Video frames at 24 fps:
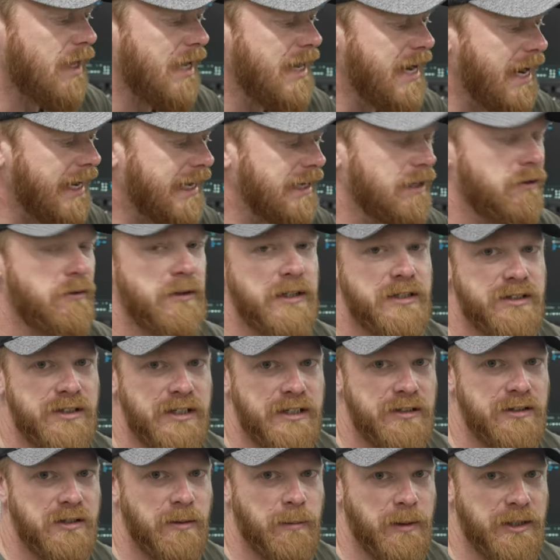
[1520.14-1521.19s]
and I can only
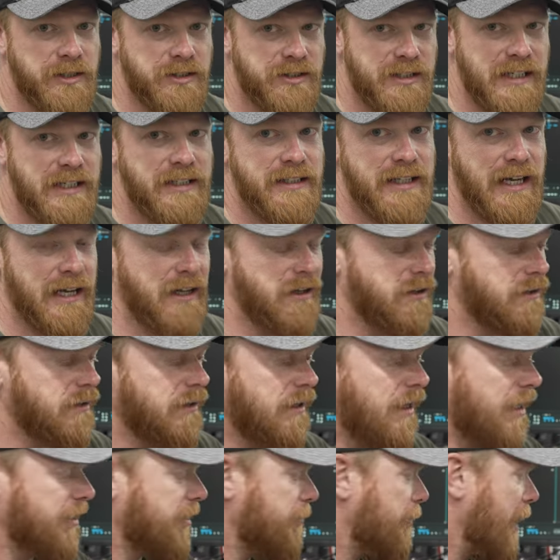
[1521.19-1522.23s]
see so much
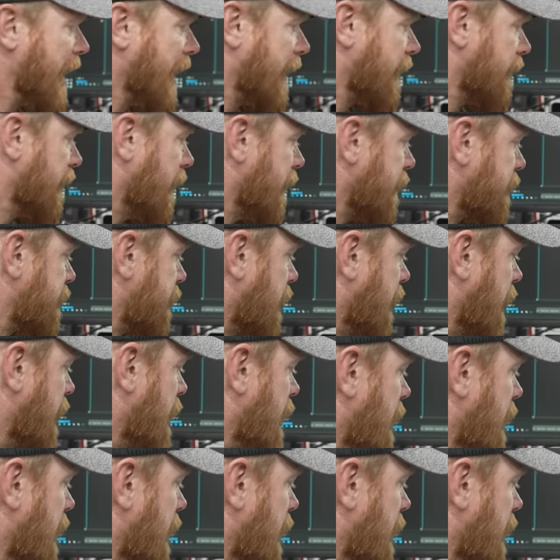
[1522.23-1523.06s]
detail on the back of this.